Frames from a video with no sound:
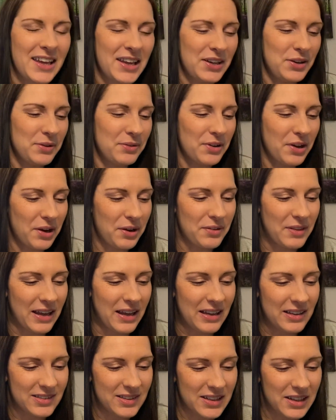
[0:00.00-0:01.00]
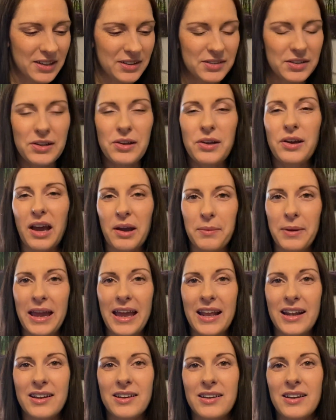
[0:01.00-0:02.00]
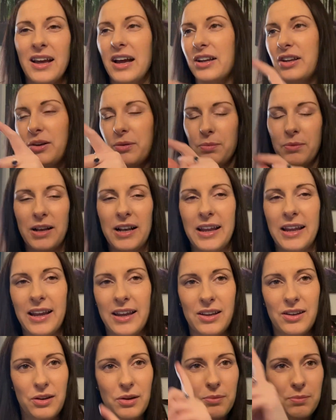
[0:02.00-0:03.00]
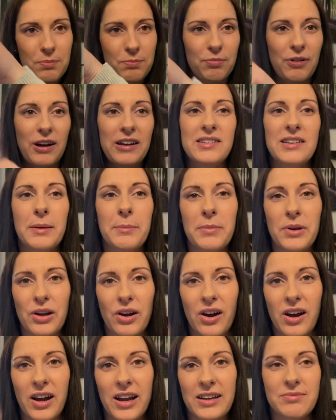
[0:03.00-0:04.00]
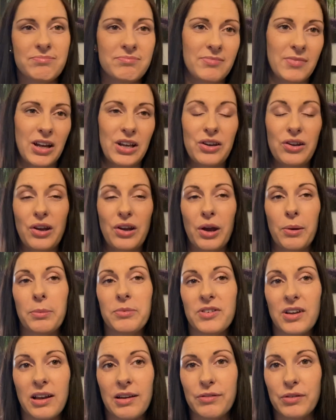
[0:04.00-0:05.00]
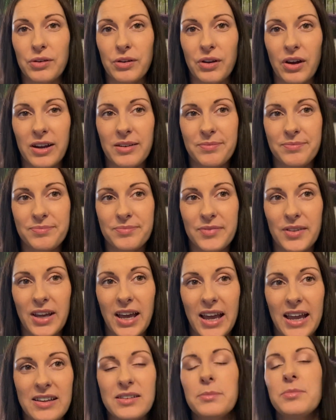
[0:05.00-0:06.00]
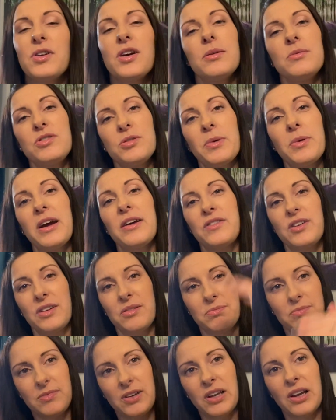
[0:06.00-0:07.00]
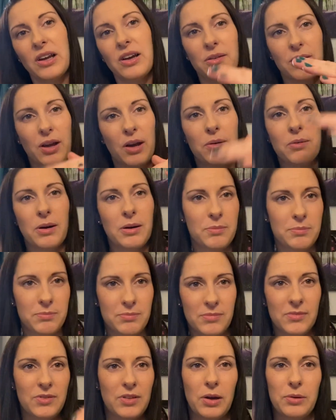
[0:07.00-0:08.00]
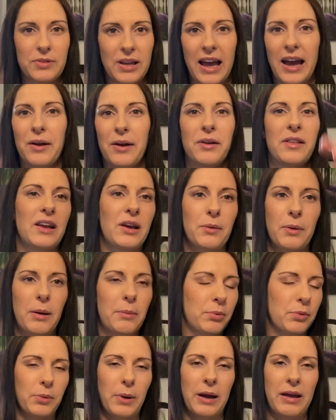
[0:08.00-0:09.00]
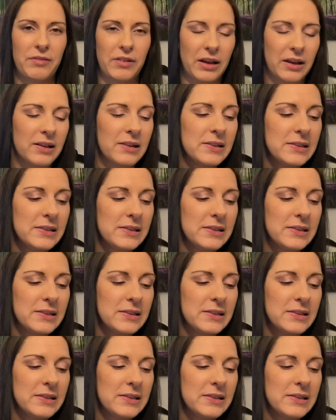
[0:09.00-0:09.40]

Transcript: You know this. So you go in and you press number 9 and you go up to level 9. Okay, sometimes you might have to, you know, go up, go down and then go up or whatever.